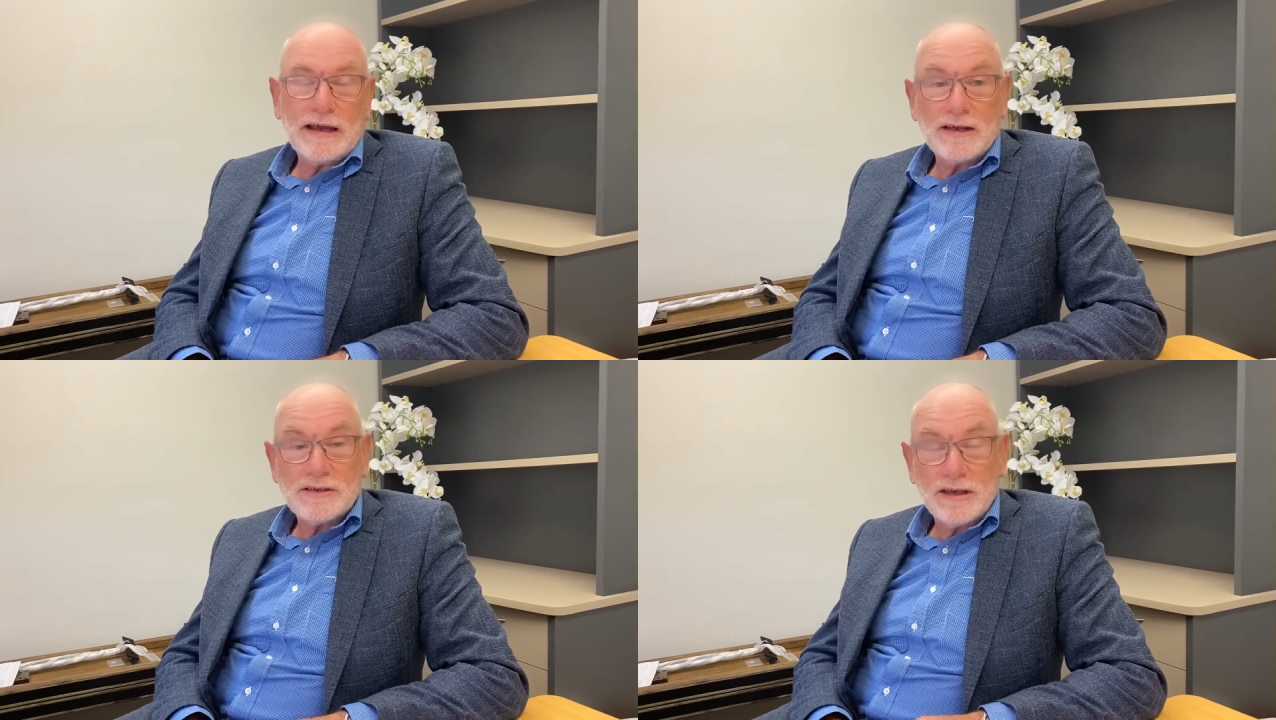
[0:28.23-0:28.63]

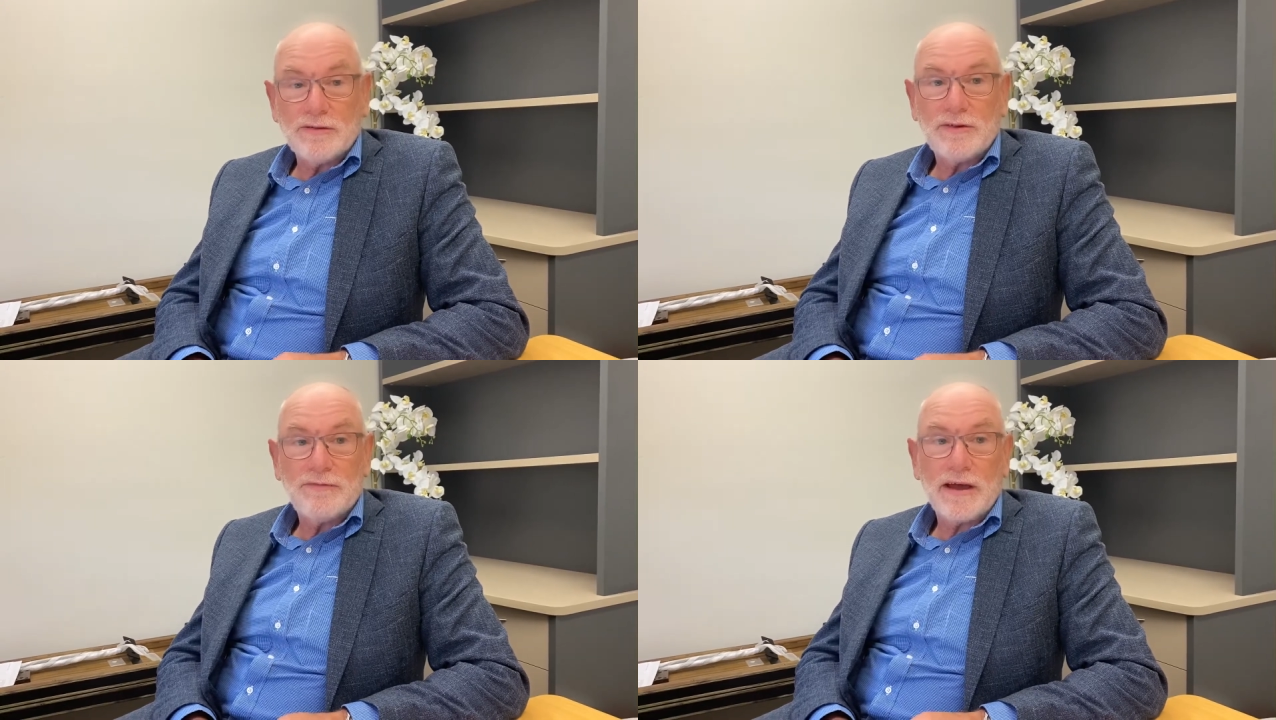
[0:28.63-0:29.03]
us here
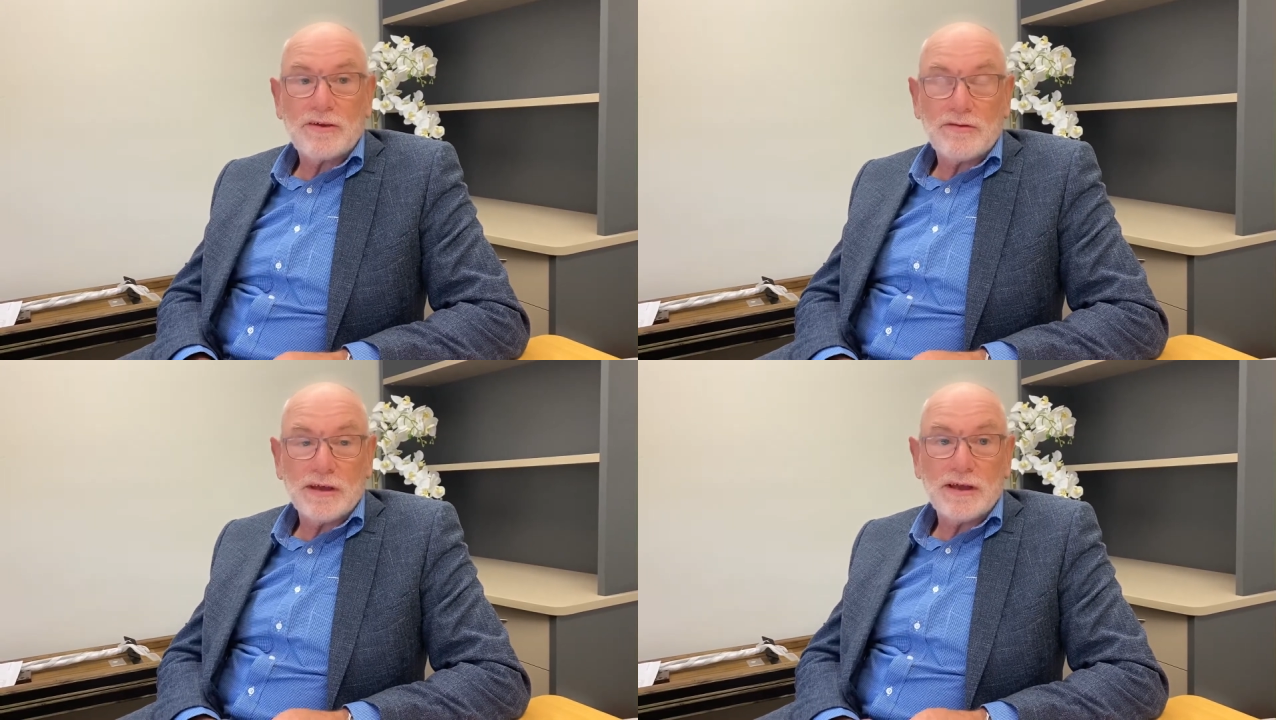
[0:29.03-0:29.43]
in the
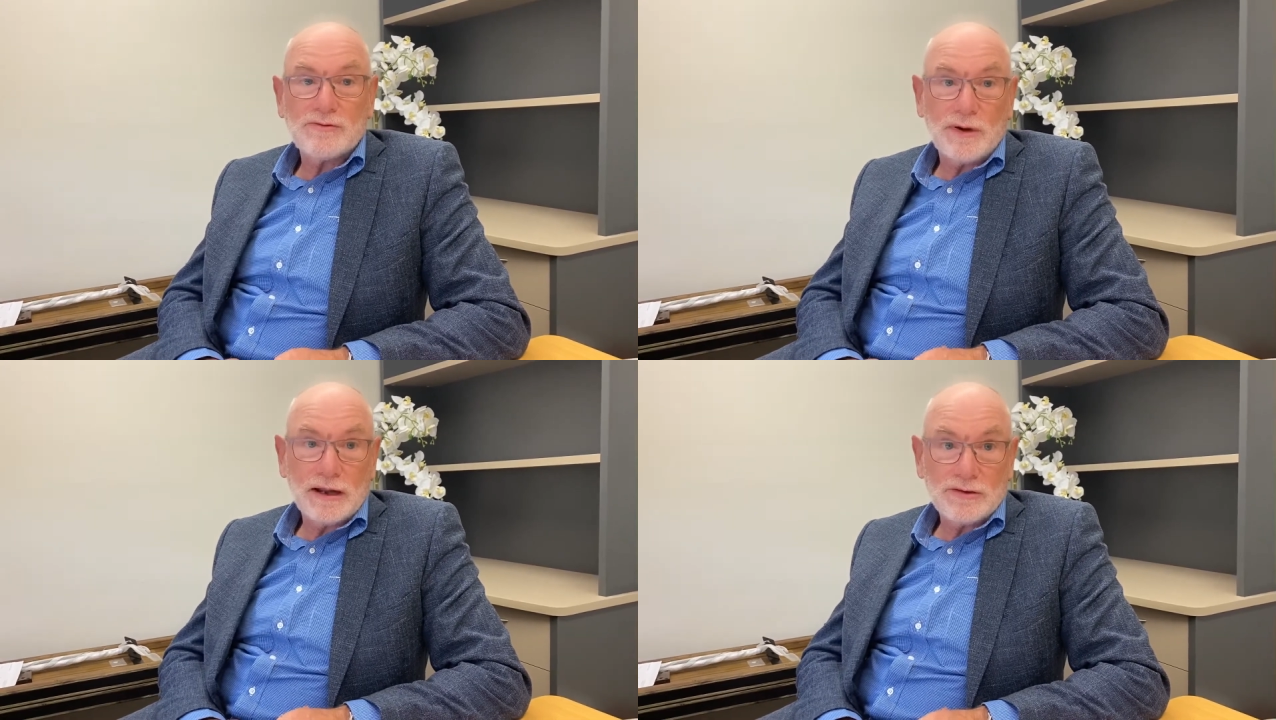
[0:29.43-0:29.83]
factory as
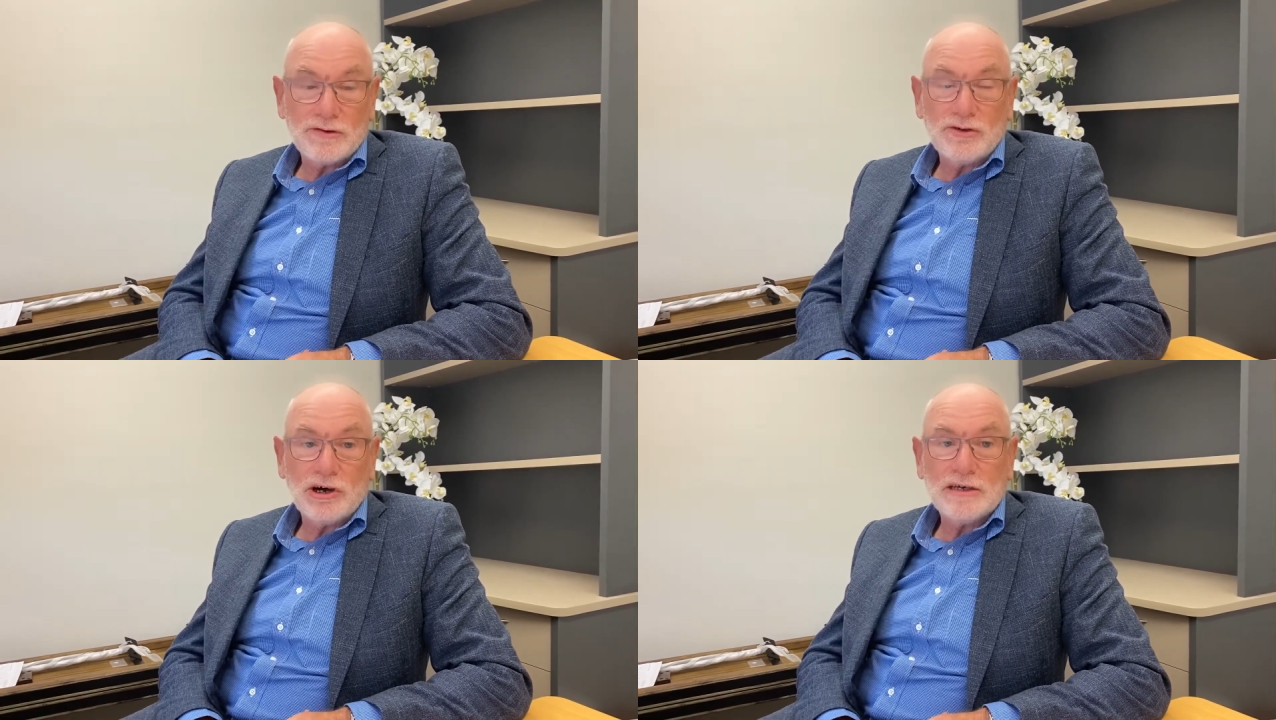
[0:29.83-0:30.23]
well as
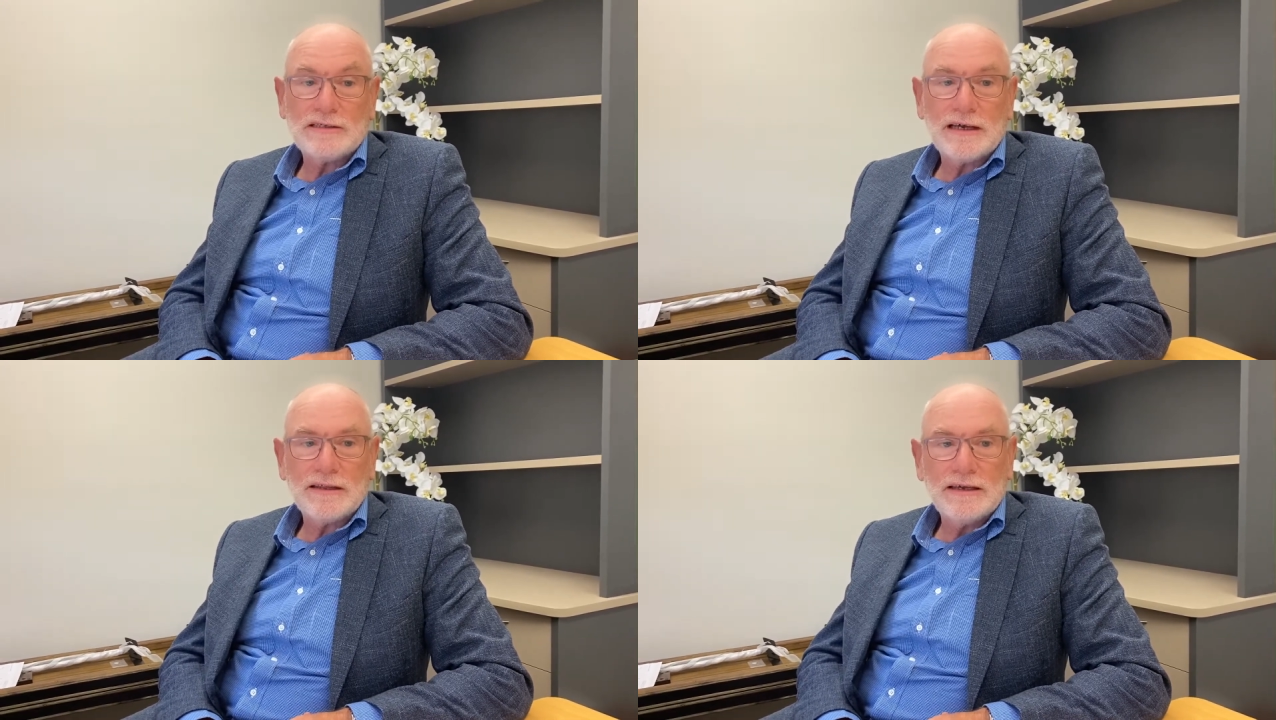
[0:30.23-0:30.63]
you guys
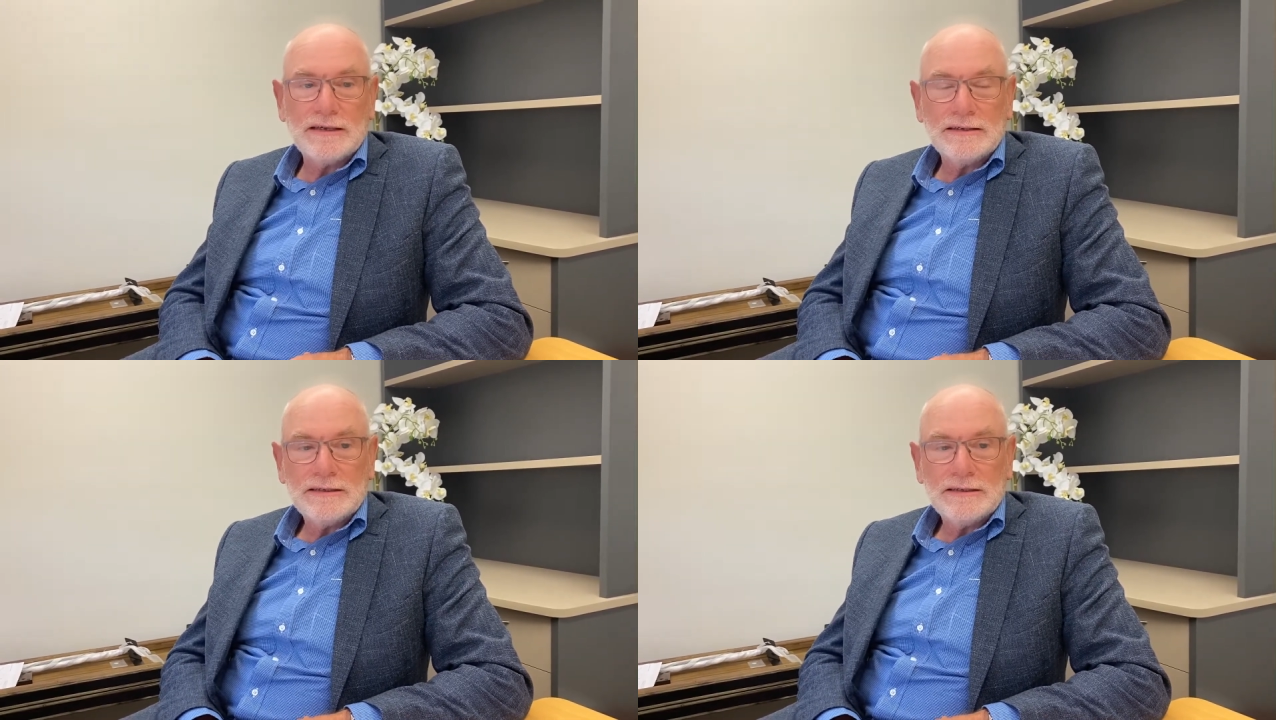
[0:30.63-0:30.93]
out there.